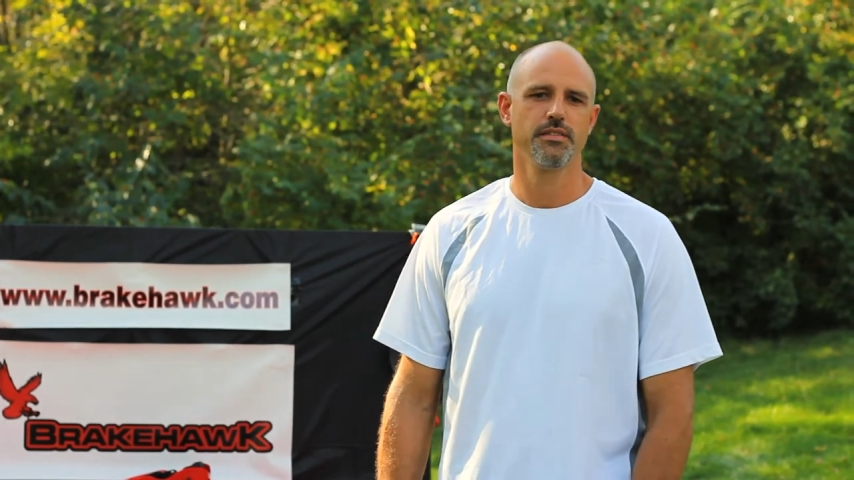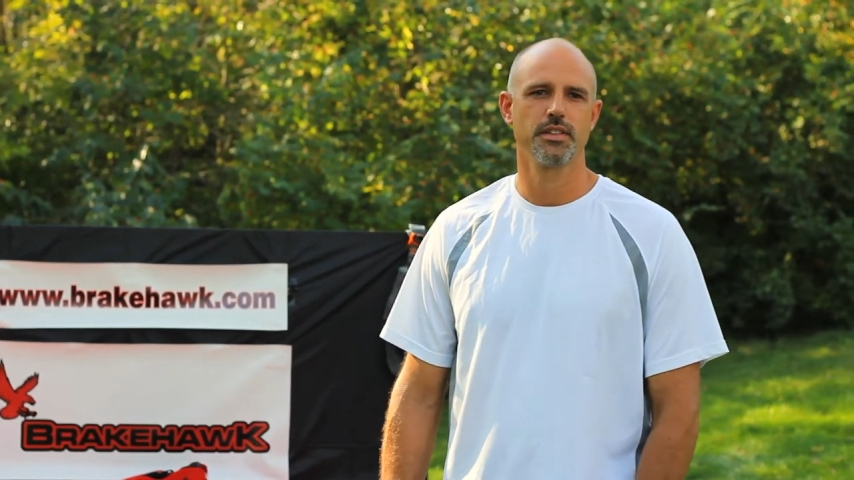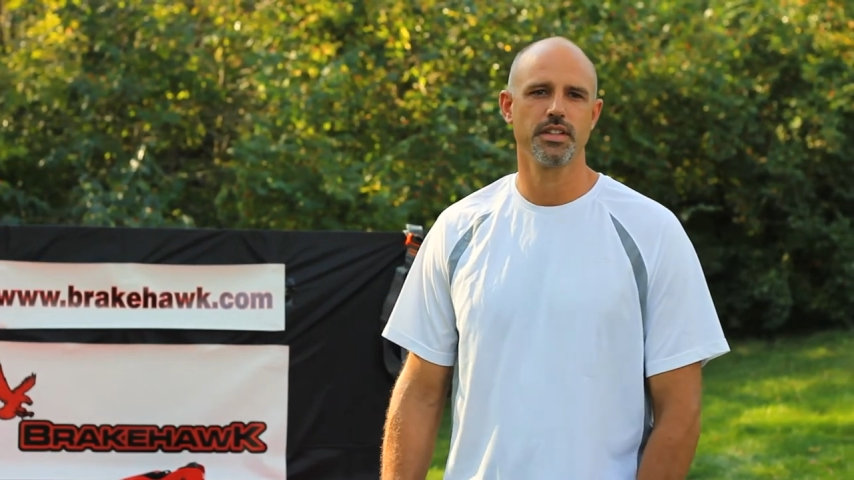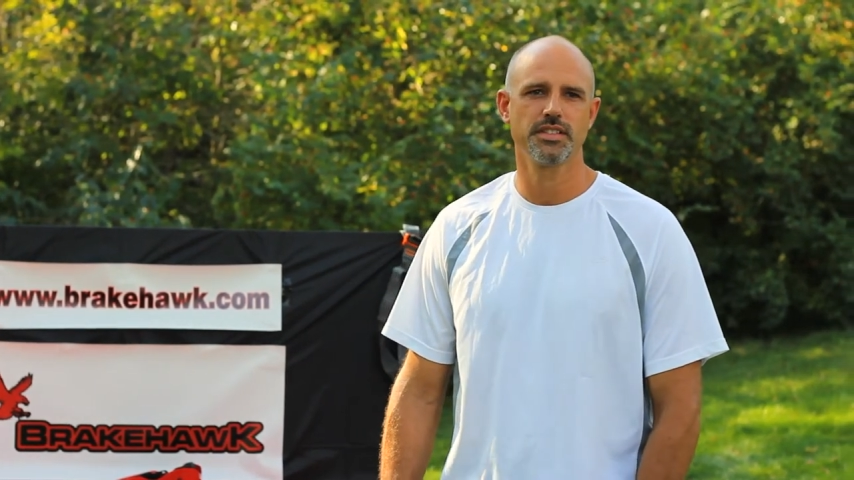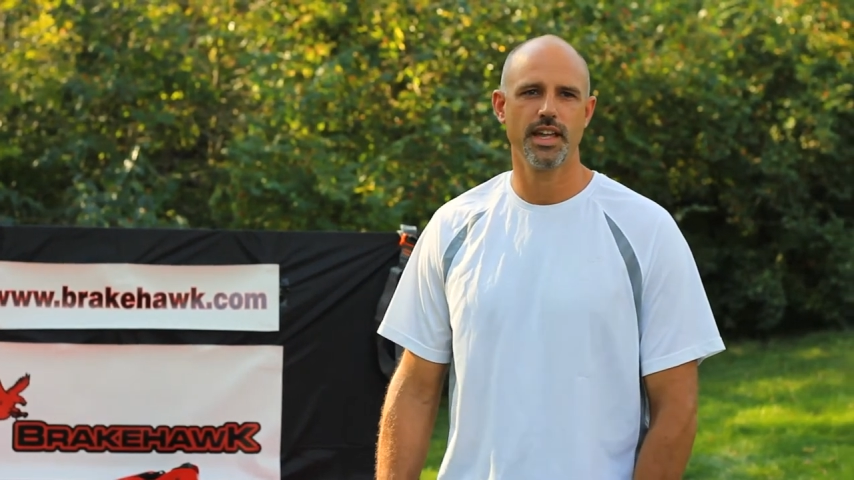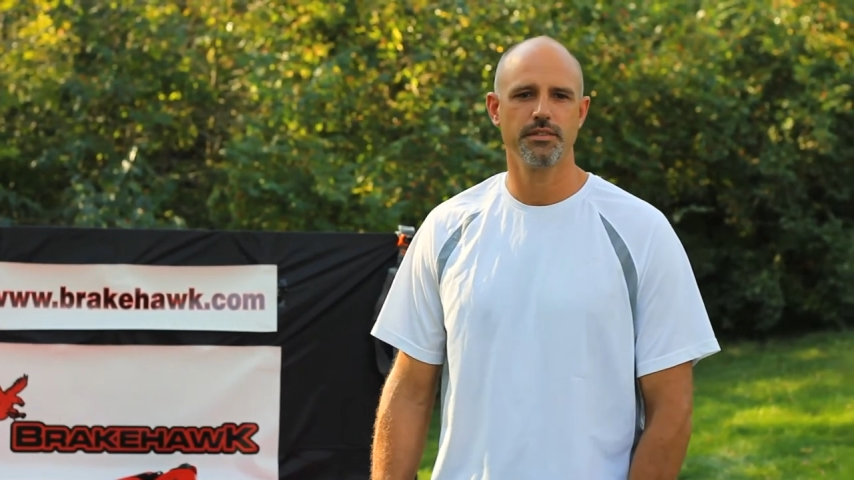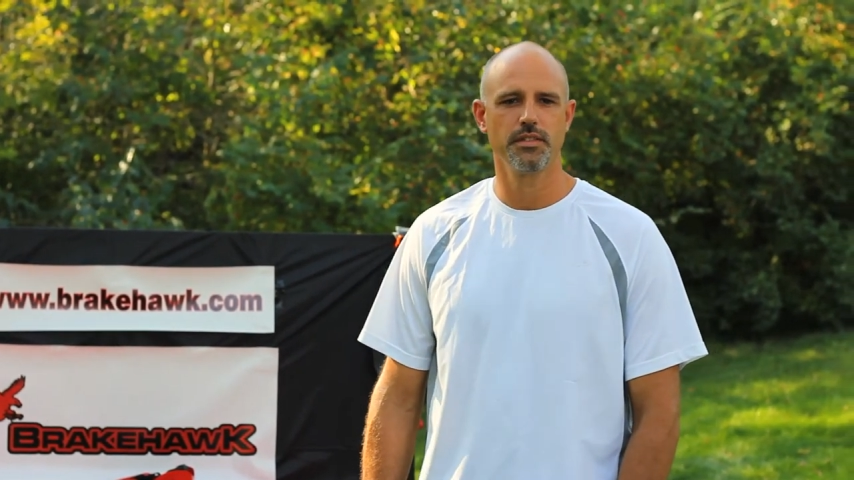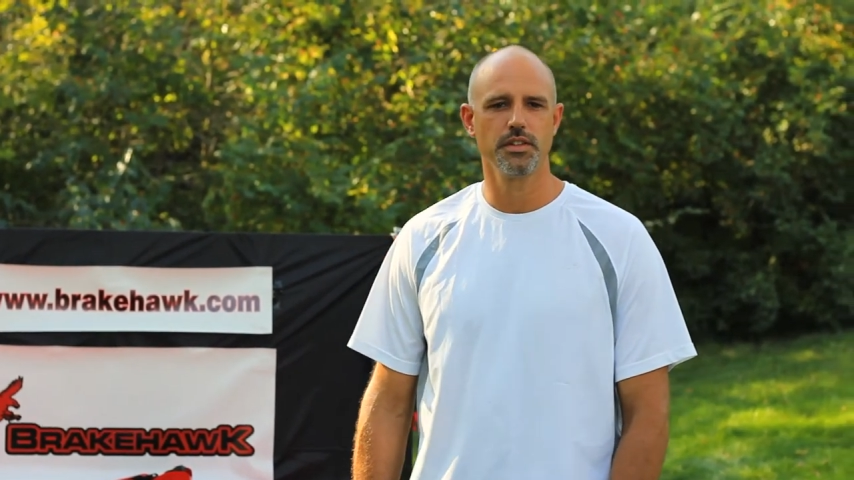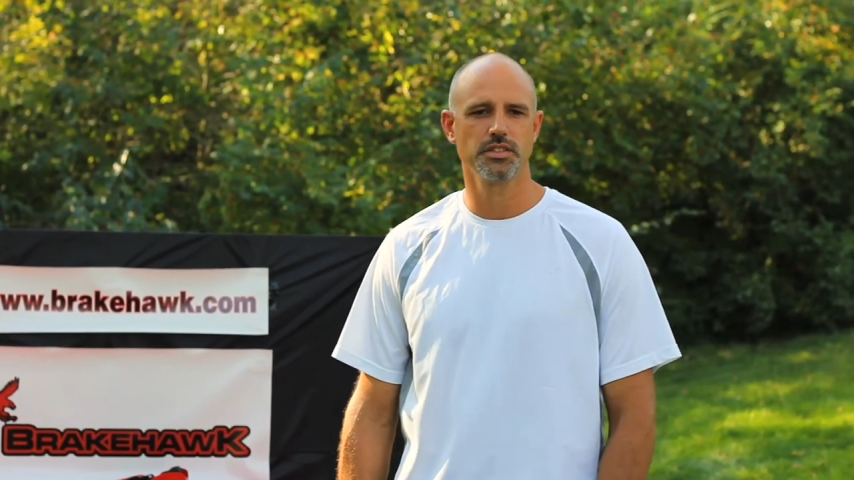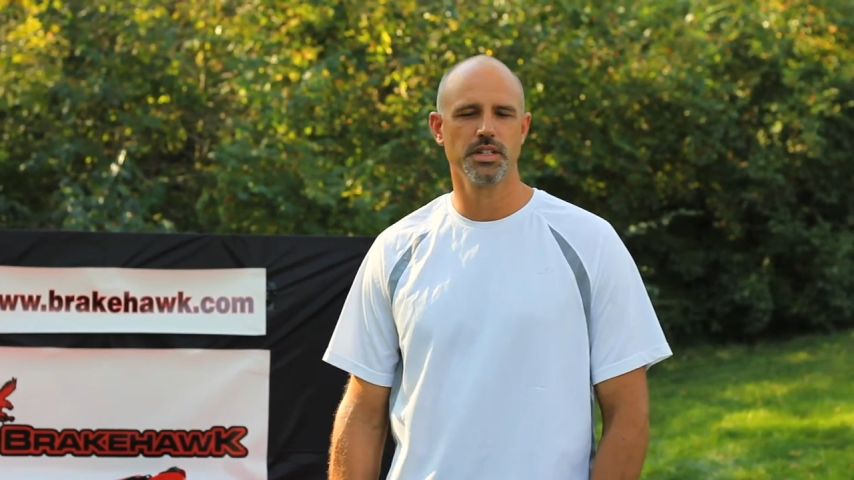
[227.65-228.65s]
for the safety
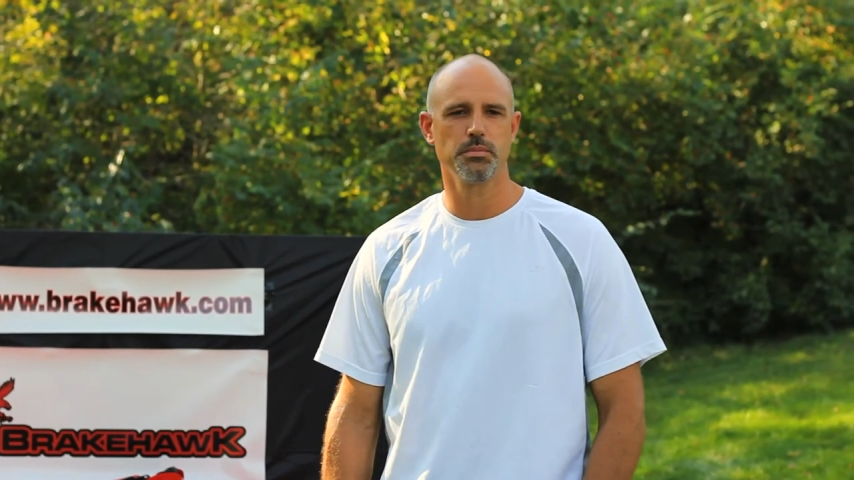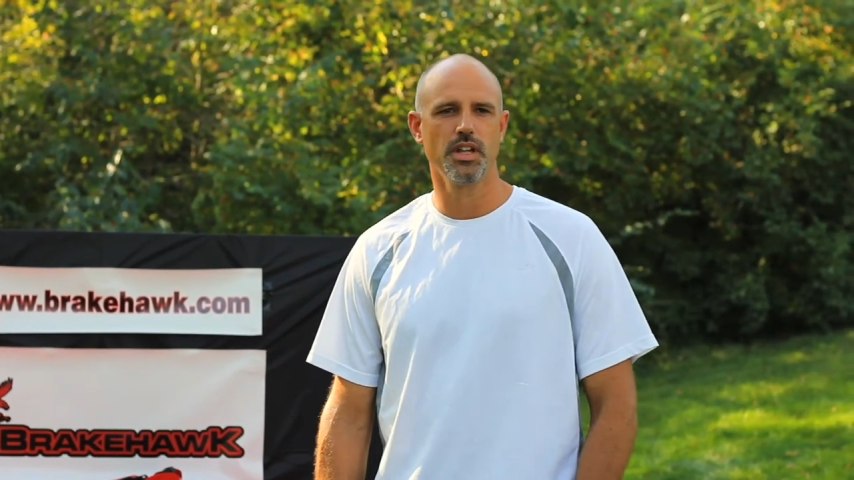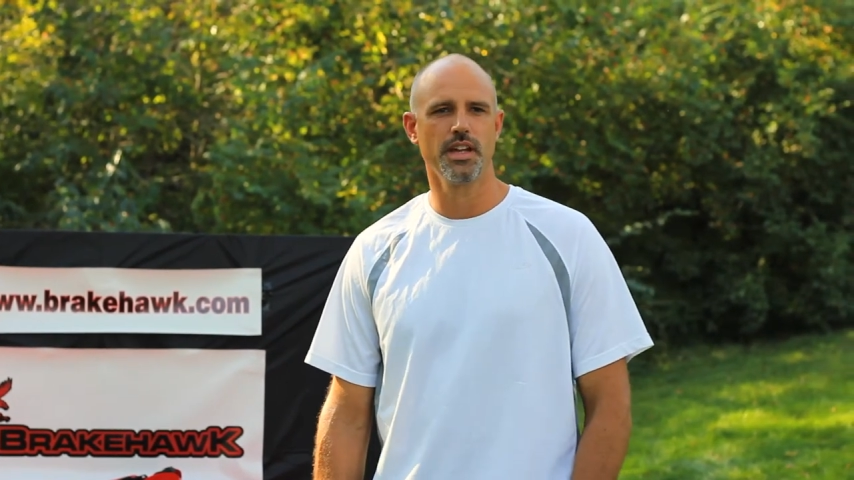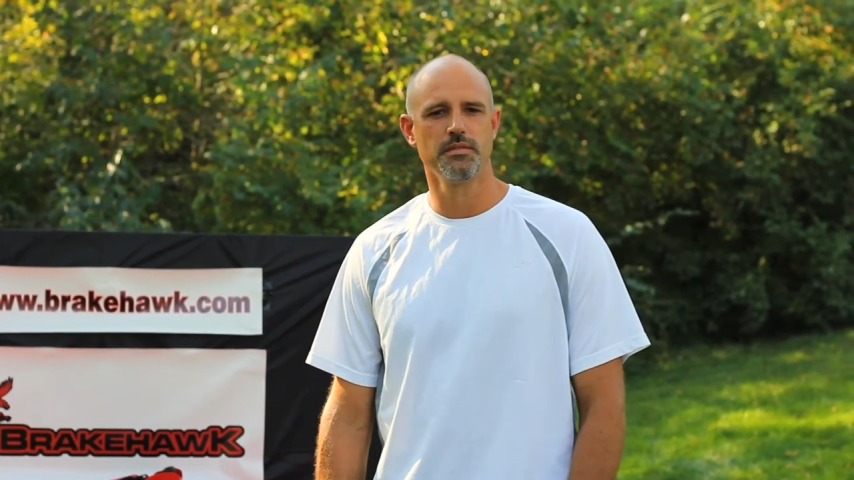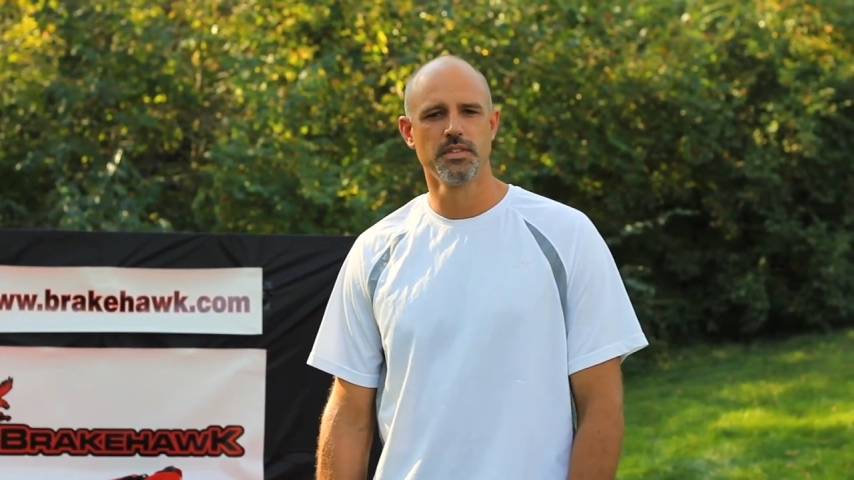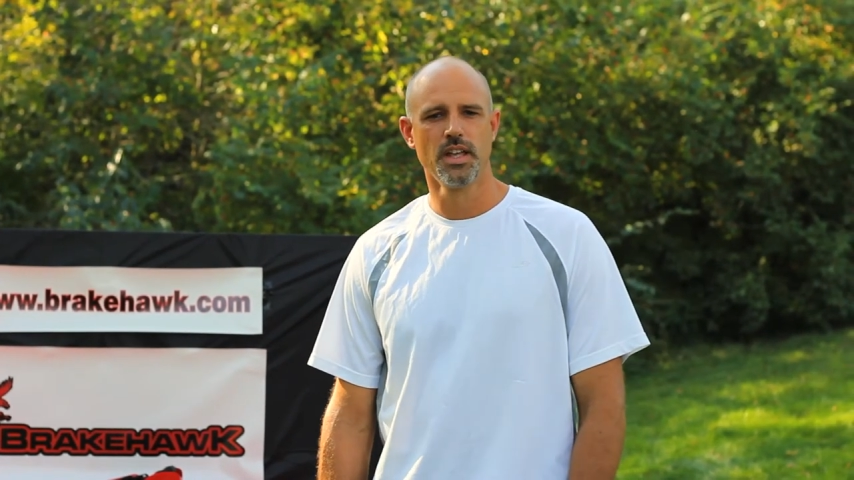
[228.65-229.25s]
of your zip line,